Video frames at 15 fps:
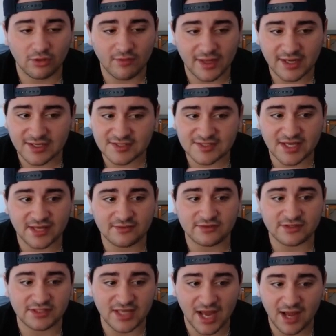like I
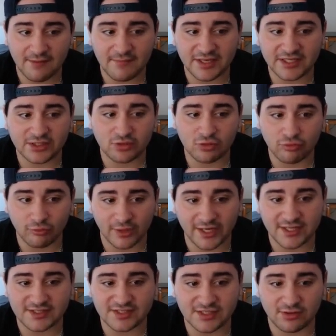said, not many
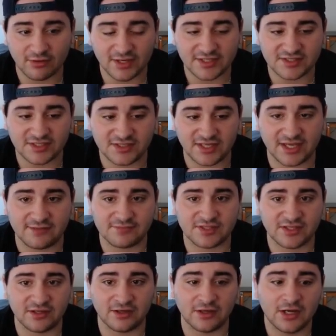crazy, crazy names
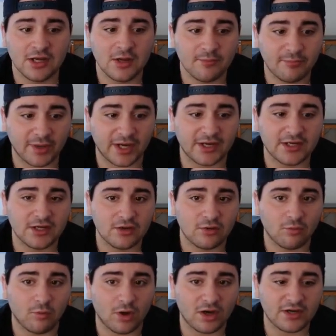here.
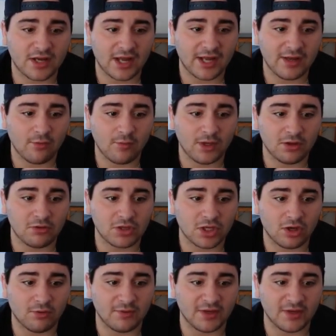But one I will go